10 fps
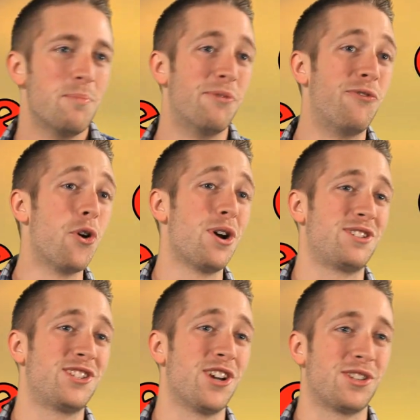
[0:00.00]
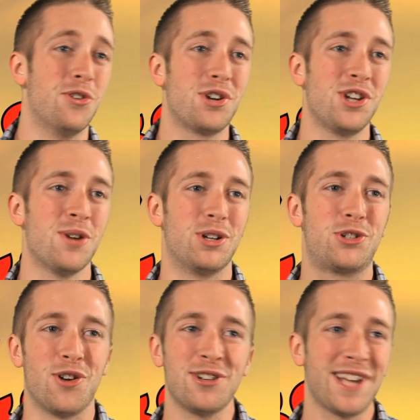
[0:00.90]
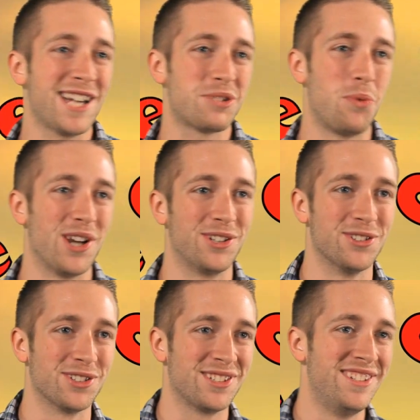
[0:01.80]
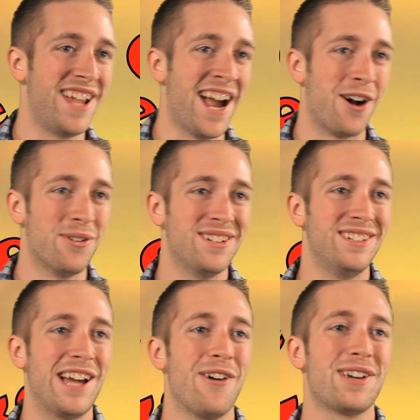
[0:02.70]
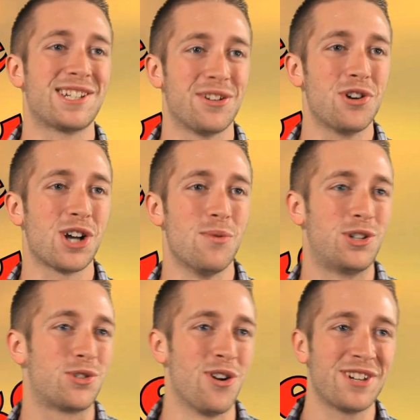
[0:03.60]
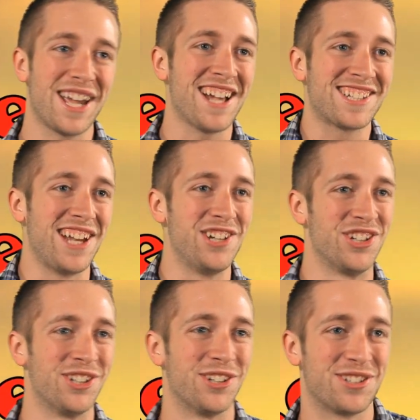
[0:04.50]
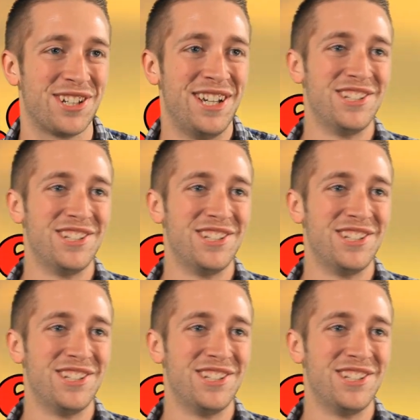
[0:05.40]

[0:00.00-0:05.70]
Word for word: Before I was stuck to hooking up with drunk-ass white girls. Now, now I get to hook up with drunk-ass Asian girls.